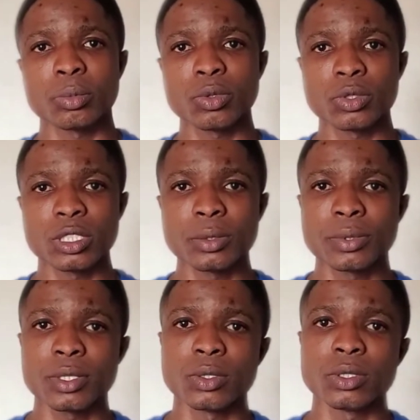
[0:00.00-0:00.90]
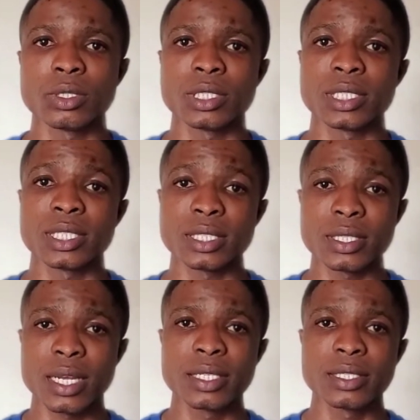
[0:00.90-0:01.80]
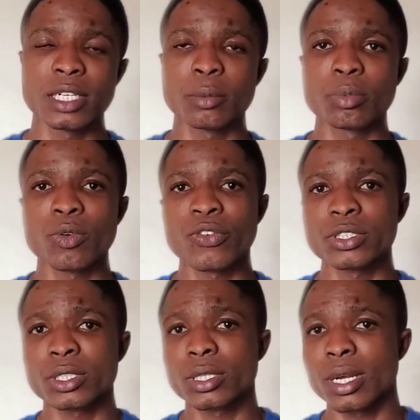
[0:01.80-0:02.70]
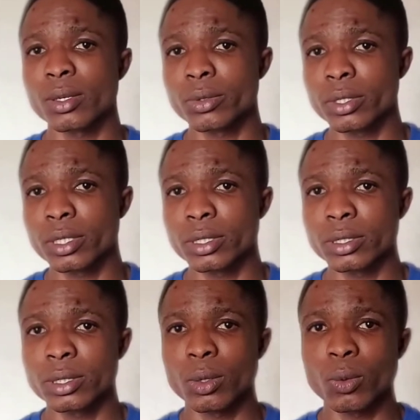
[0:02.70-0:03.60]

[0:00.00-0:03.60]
pro tips on in designing a professional looking